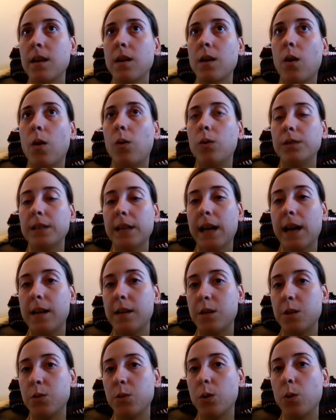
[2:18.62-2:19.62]
holding
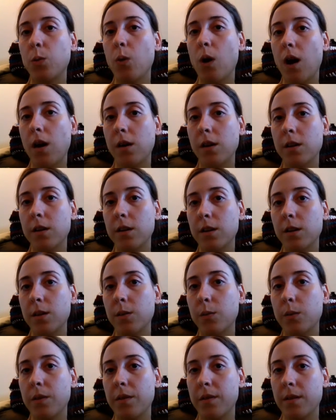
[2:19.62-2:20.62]
onto a walker
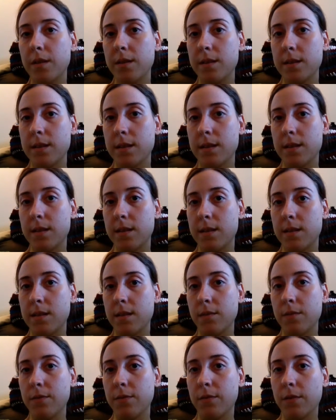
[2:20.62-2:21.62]
with the assistance
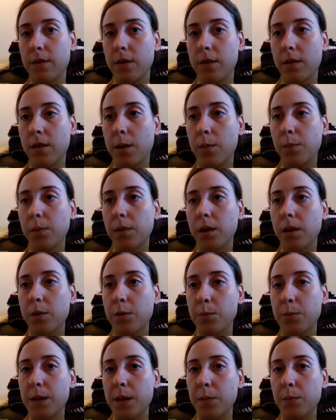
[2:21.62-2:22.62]
of a couple other
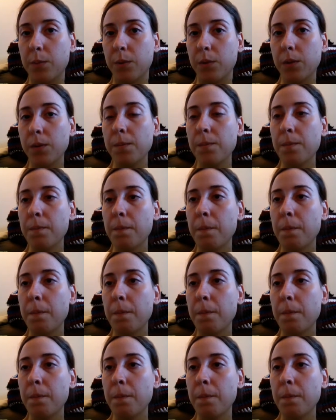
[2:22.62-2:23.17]
people.